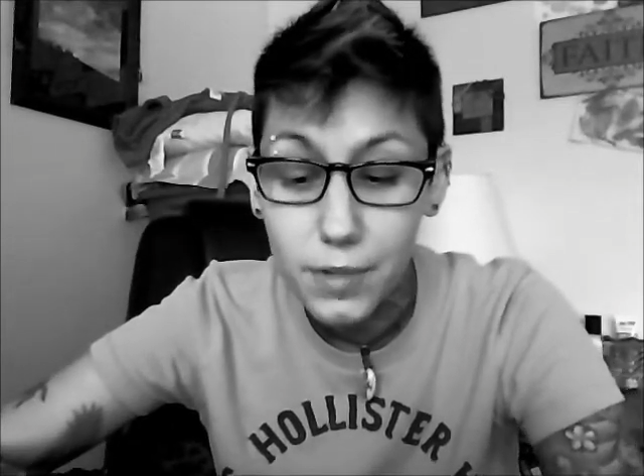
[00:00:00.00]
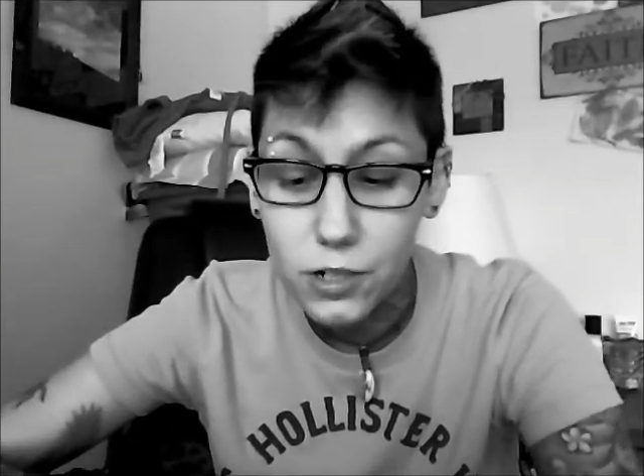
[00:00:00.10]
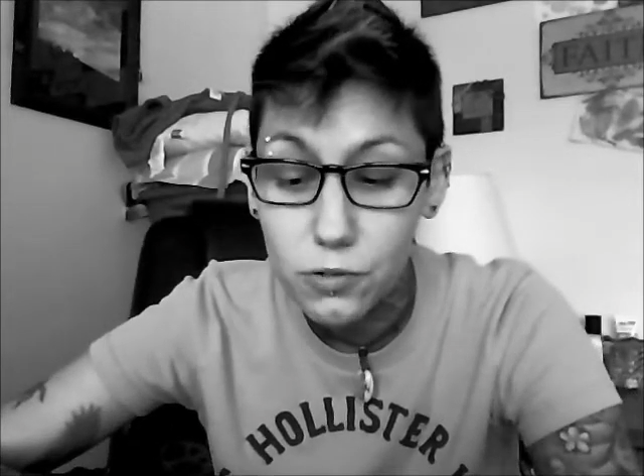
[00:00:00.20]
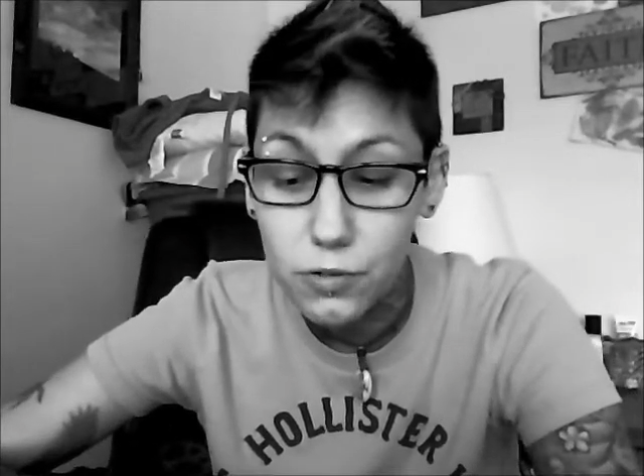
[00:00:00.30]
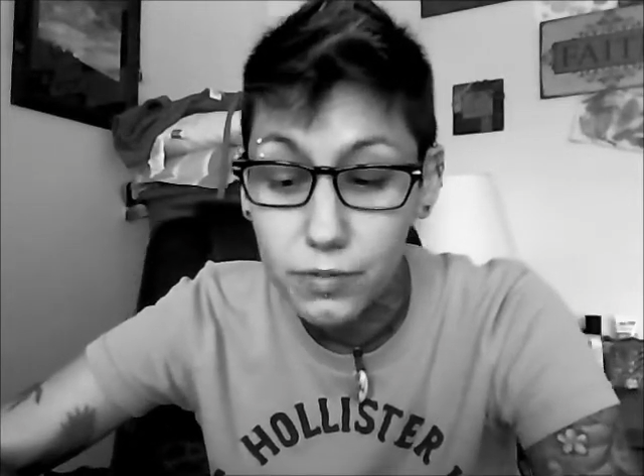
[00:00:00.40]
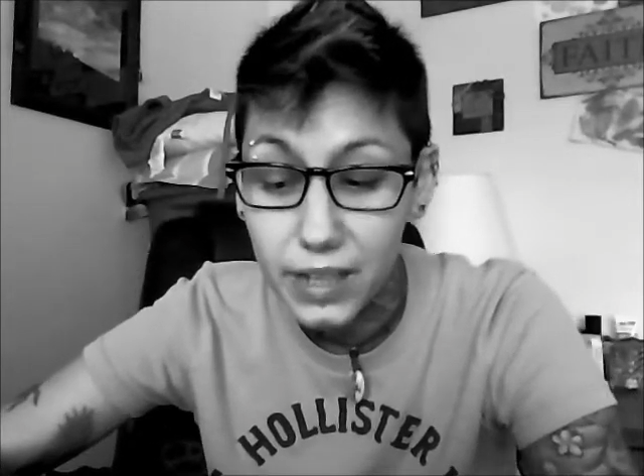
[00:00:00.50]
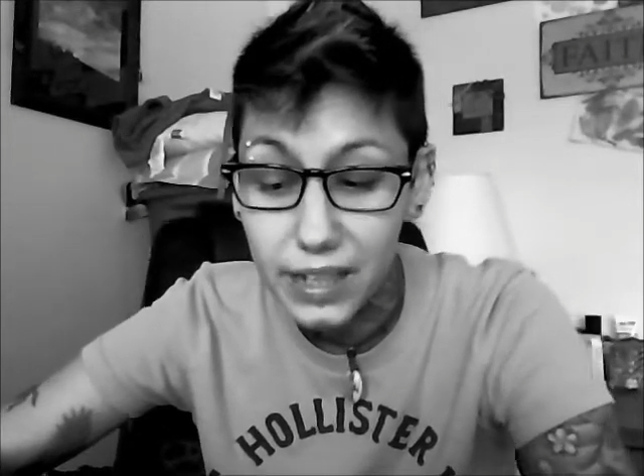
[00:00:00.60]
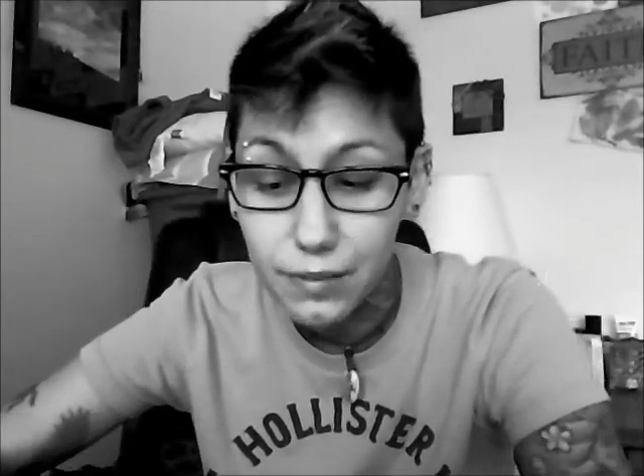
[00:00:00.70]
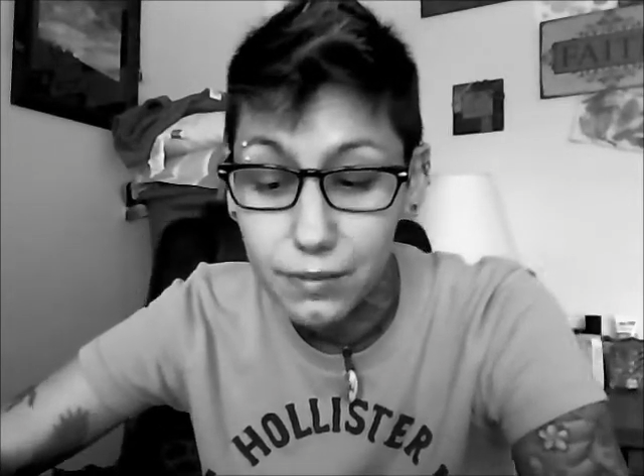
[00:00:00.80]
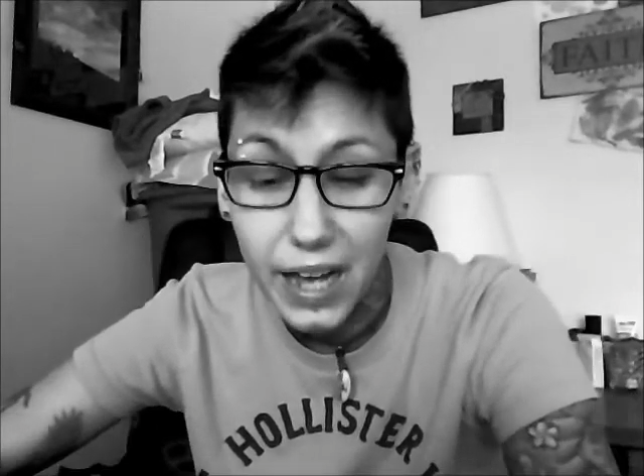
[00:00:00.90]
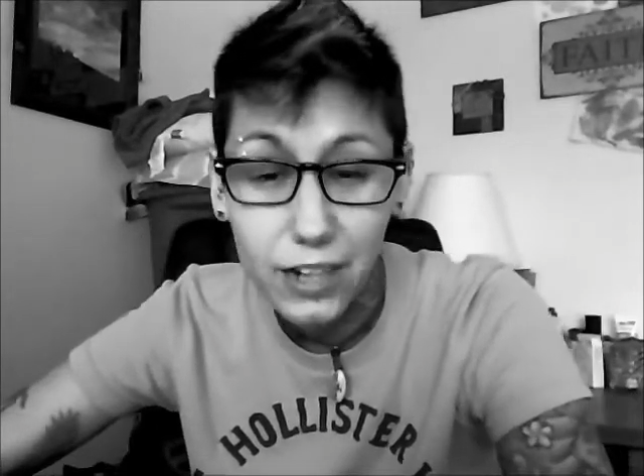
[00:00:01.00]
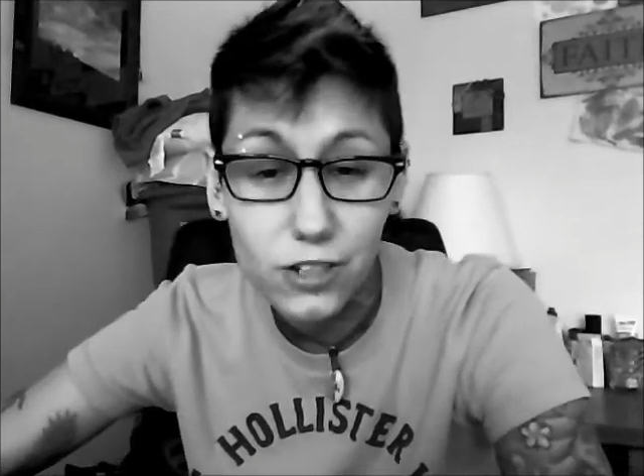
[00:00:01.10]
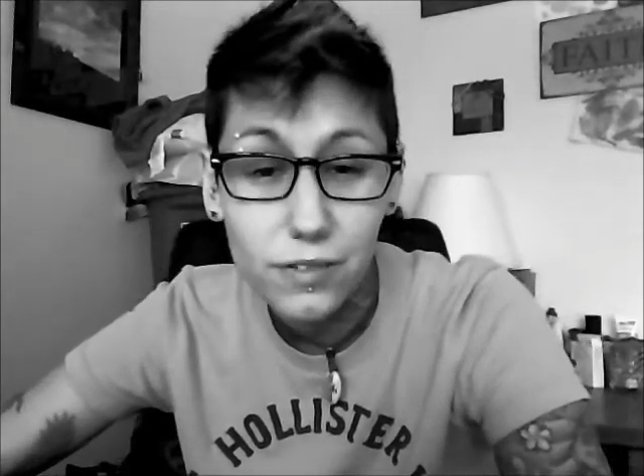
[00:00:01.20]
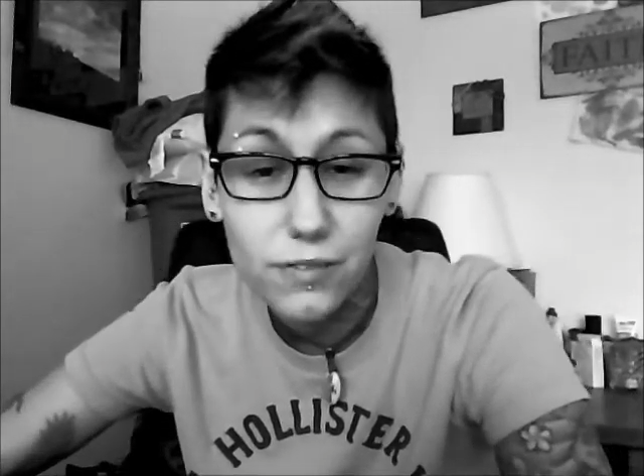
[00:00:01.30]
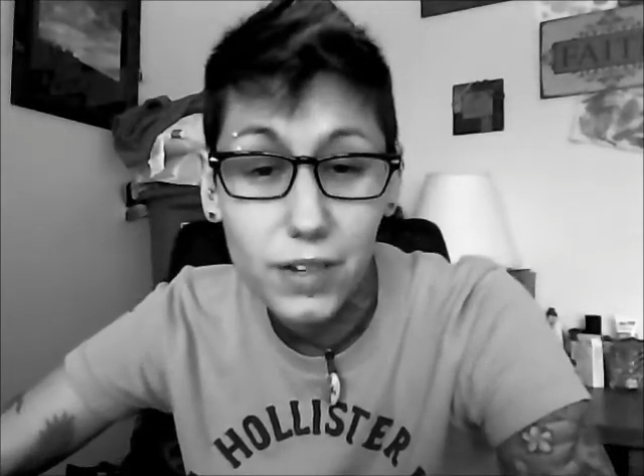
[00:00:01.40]
do like a
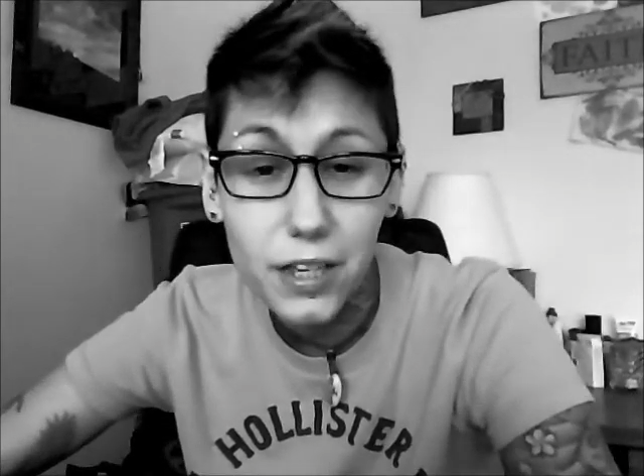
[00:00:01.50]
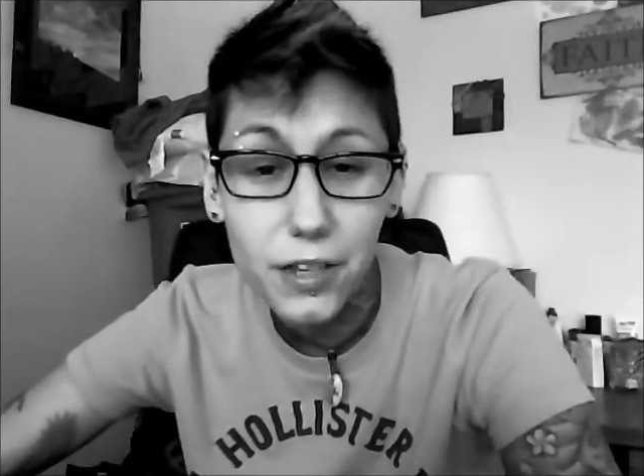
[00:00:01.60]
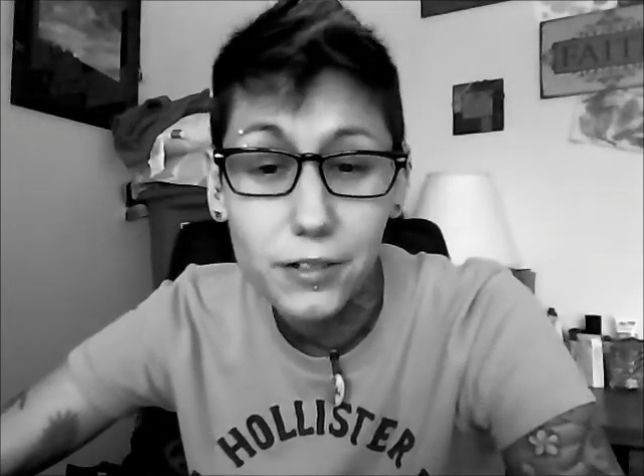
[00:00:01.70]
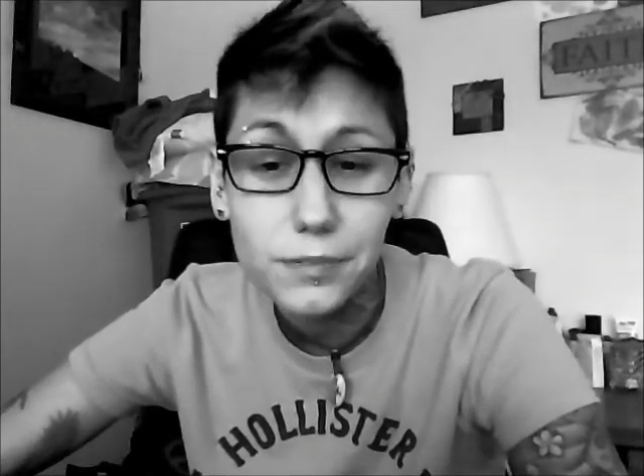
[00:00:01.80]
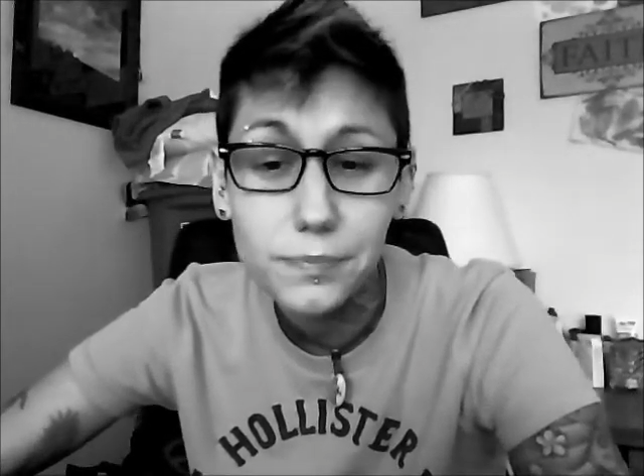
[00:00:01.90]
reaction video